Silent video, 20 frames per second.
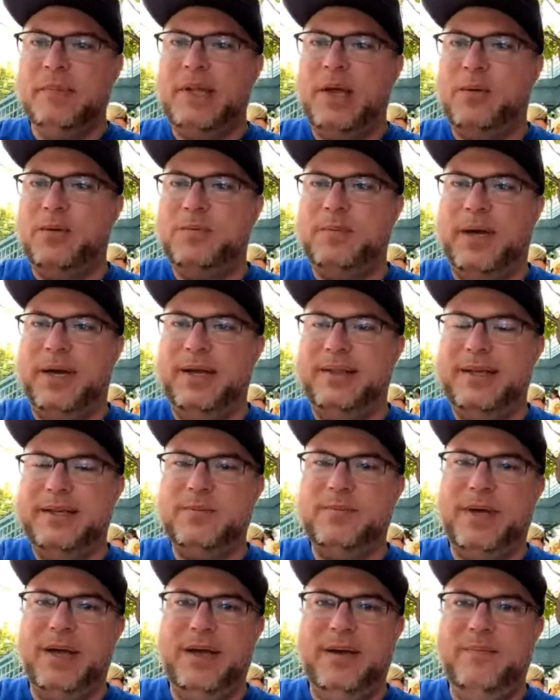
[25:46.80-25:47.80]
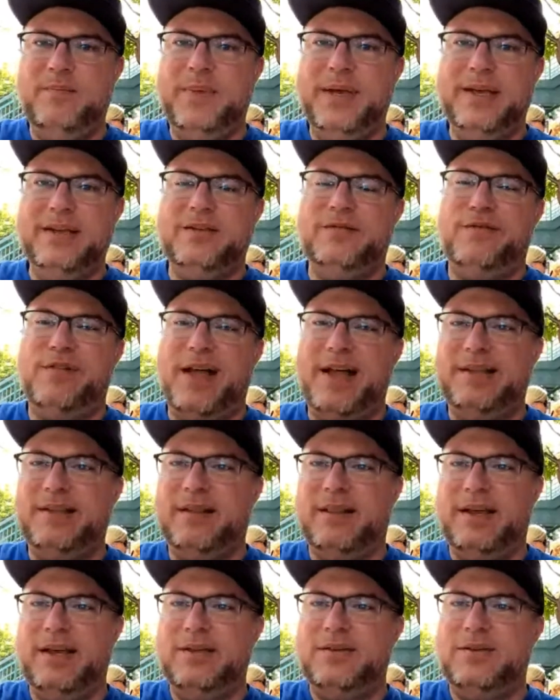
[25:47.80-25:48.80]
that's my biggest flight
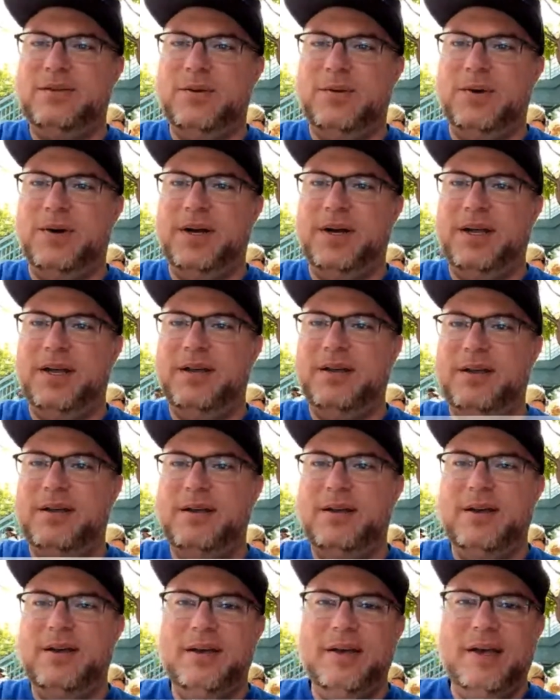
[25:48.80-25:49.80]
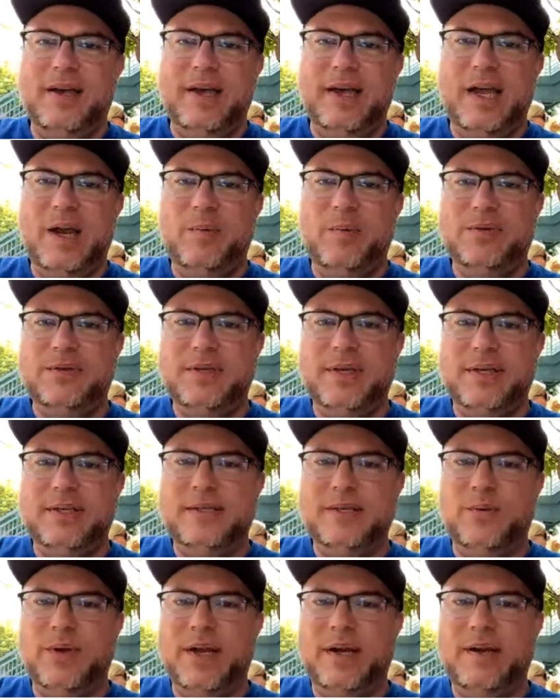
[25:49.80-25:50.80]
delay story. April
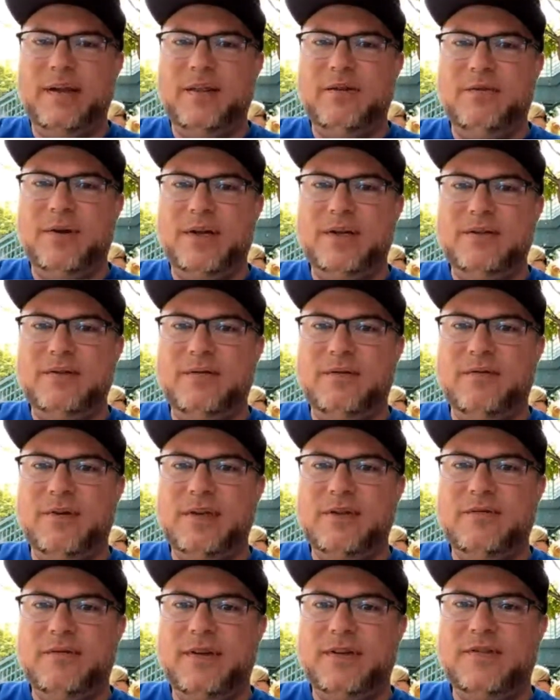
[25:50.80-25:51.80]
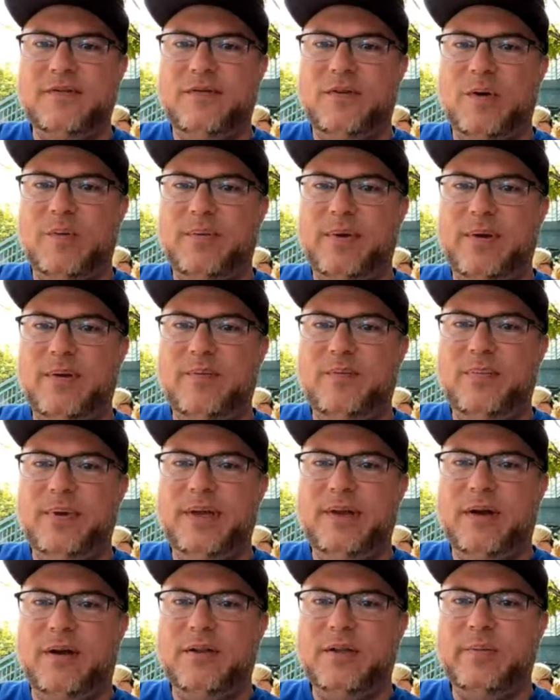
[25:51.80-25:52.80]
says we got another reservation for it,
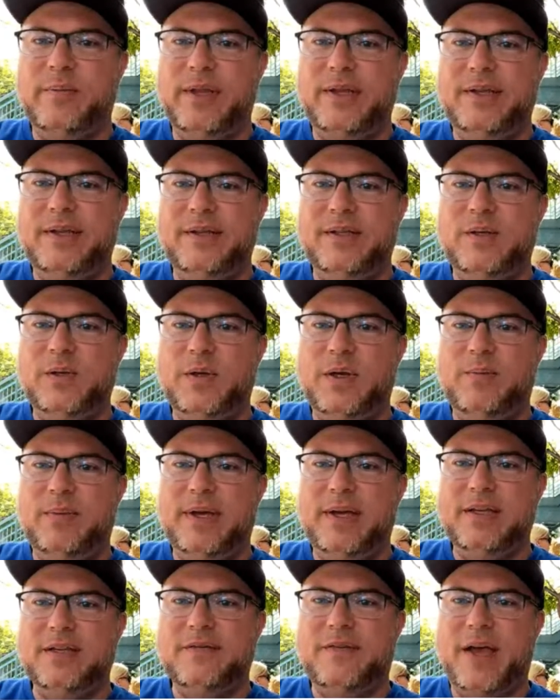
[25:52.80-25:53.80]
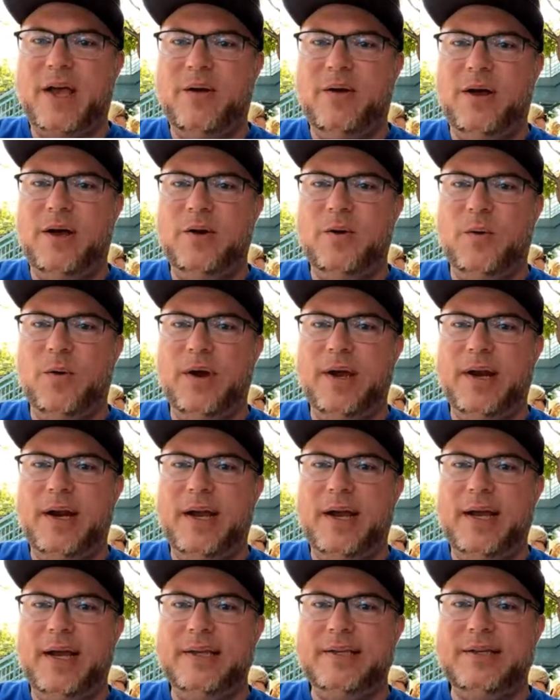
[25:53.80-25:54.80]
but ultimately didn't do it because of how
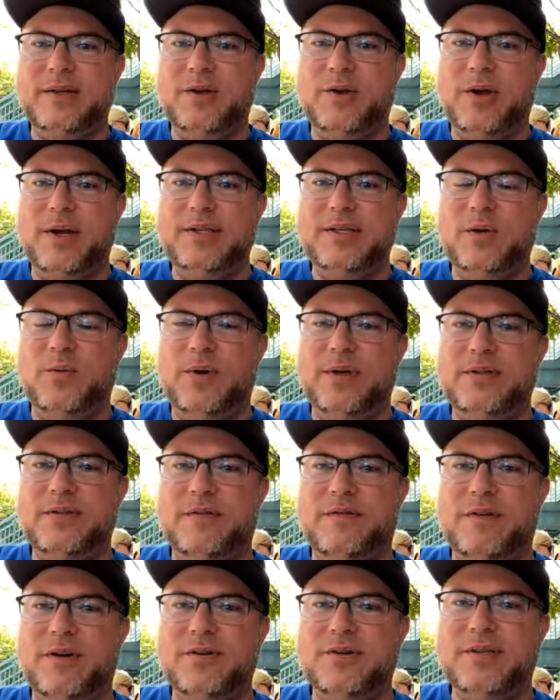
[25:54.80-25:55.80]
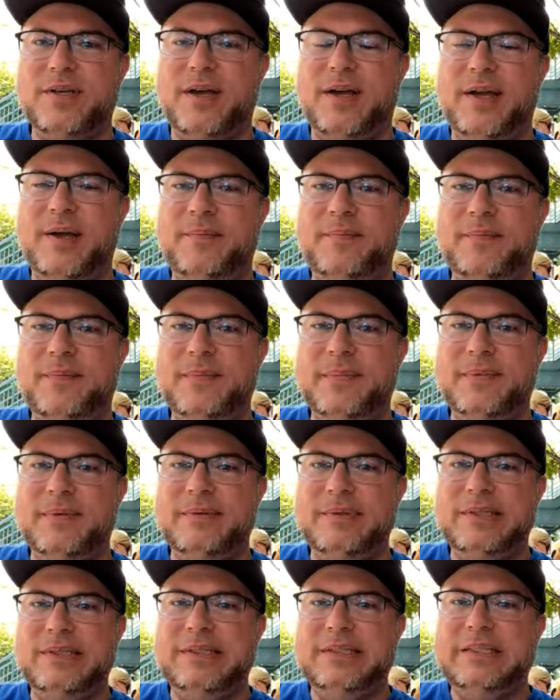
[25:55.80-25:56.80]
unorganized and crazy it was the first time.
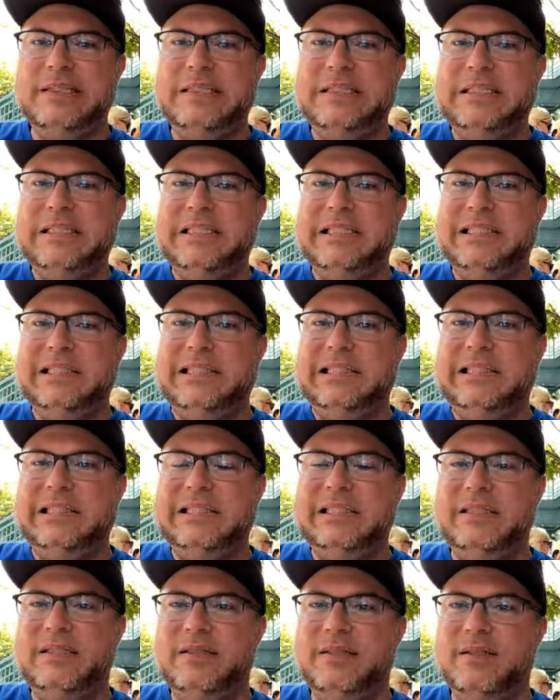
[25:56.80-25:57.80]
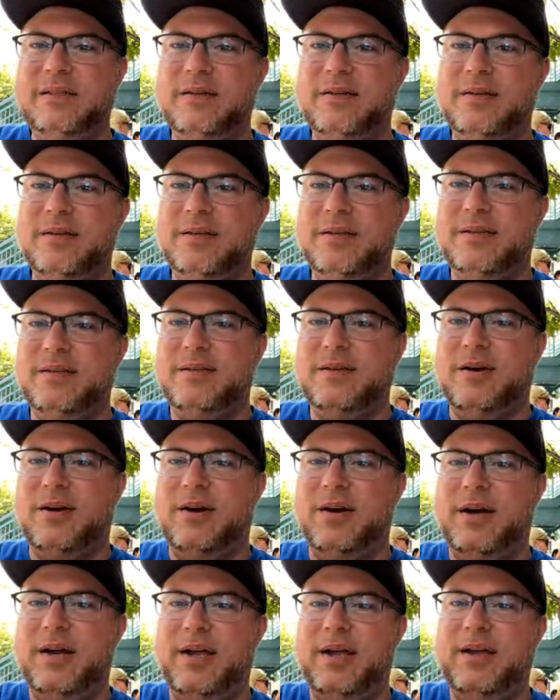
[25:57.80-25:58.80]
Oh,
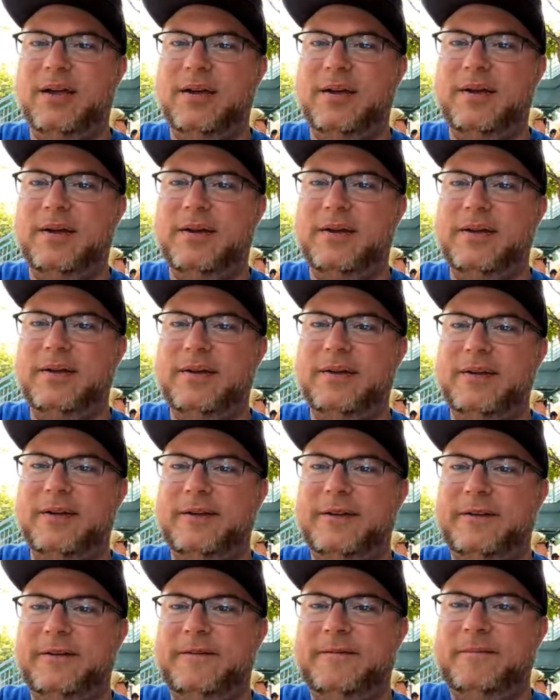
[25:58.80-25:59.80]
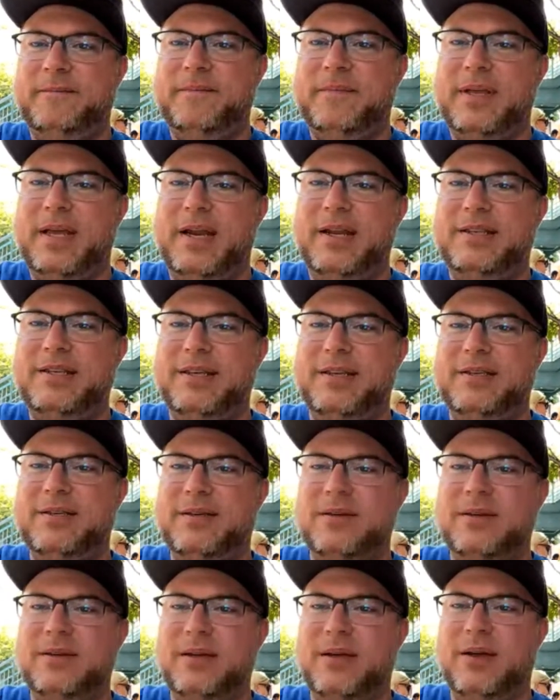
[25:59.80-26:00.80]
sorry. And he says,
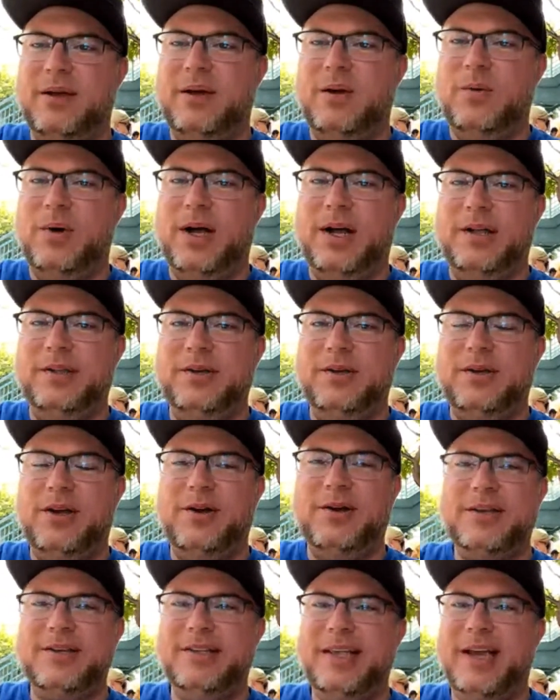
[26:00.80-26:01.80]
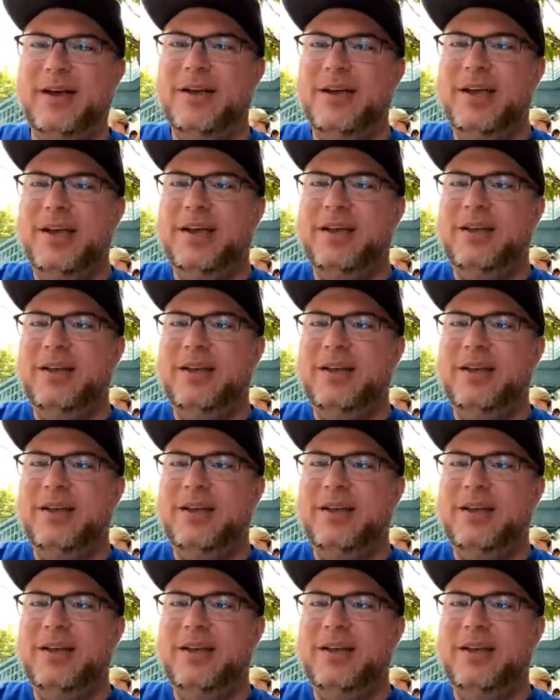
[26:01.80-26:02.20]
"Oh well, dude. Oh, because that."